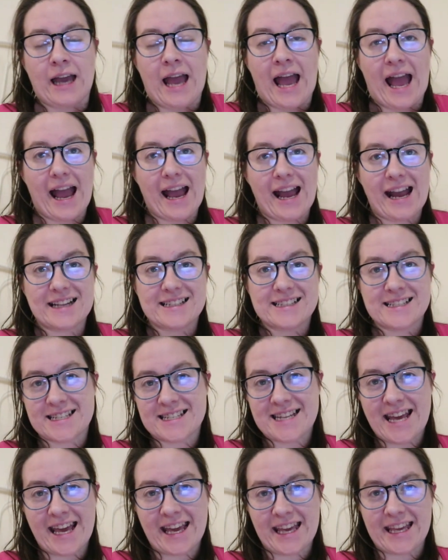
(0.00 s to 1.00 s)
And
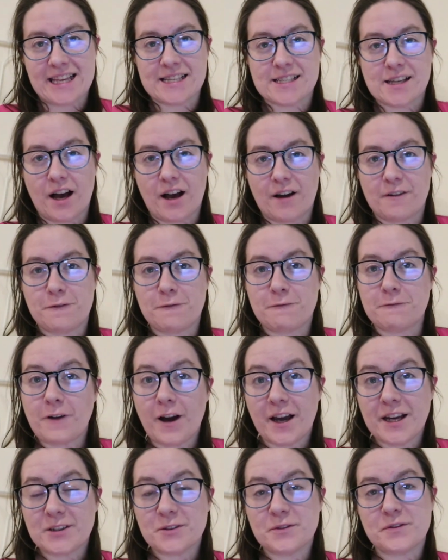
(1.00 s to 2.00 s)
today is our
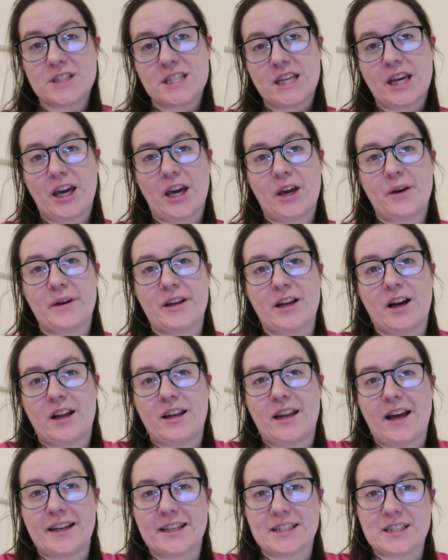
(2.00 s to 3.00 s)
final video in our
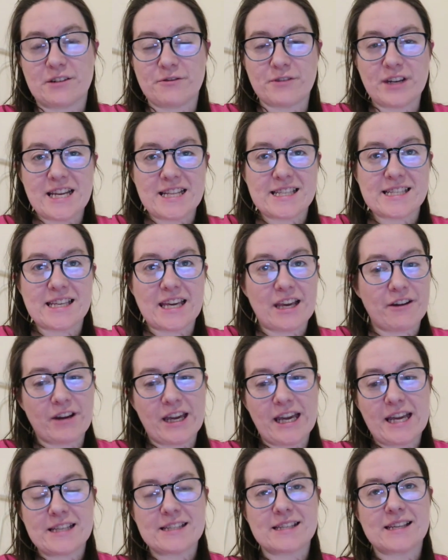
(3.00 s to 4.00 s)
Learning to Read
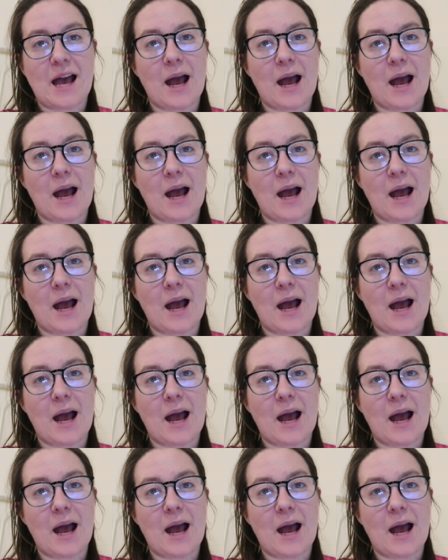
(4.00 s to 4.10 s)
series.